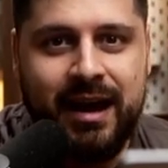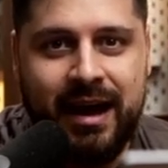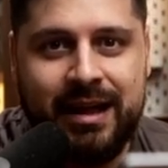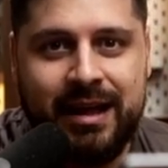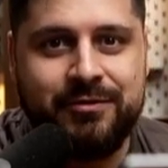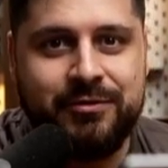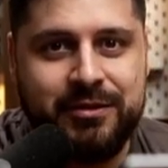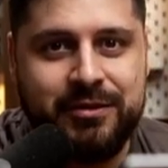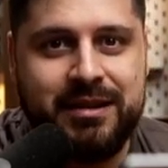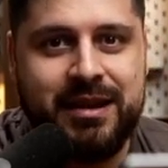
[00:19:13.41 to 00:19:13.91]

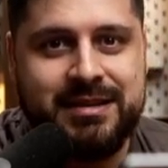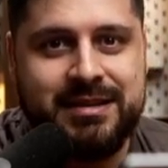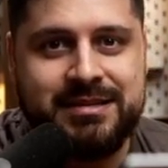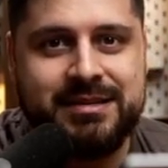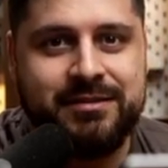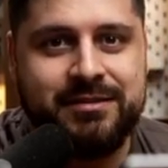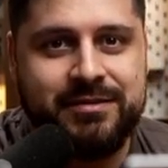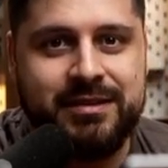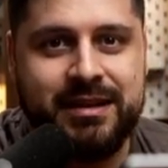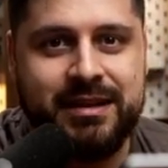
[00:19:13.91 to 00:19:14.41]

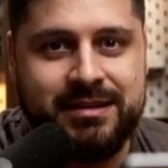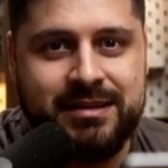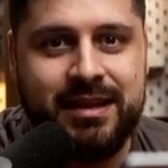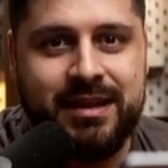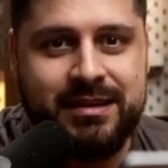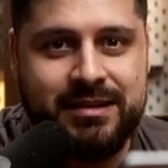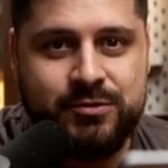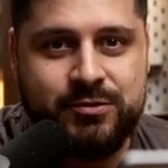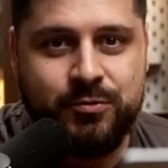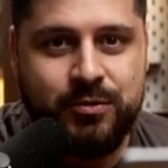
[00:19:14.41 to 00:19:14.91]
advertise stuff that
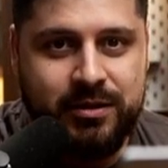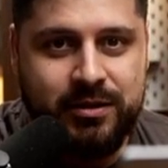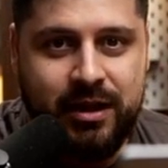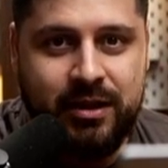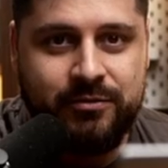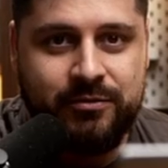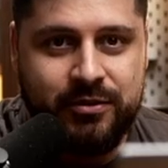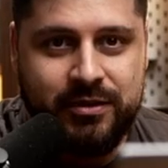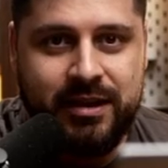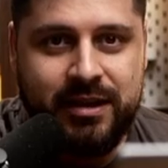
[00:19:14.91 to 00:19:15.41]
that is
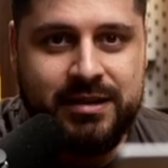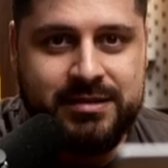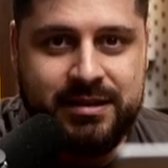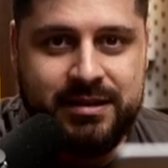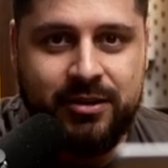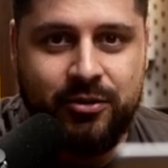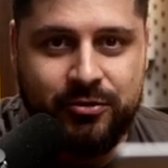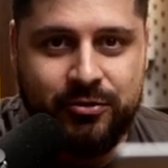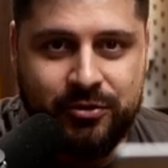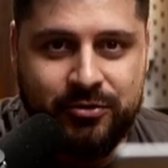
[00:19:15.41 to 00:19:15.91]
worth
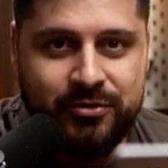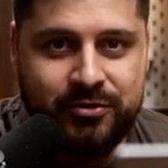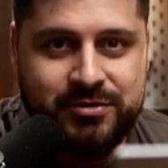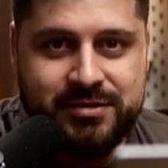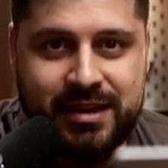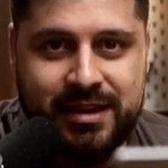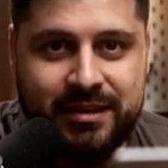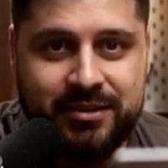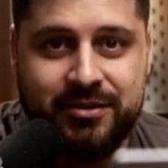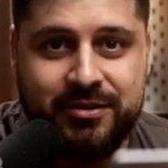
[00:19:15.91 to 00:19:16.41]
advertising on your
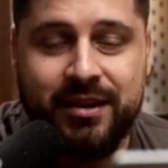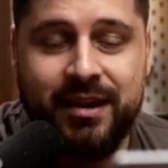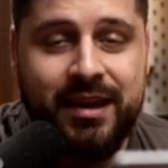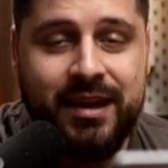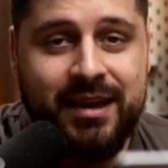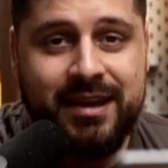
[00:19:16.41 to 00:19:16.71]
newsletter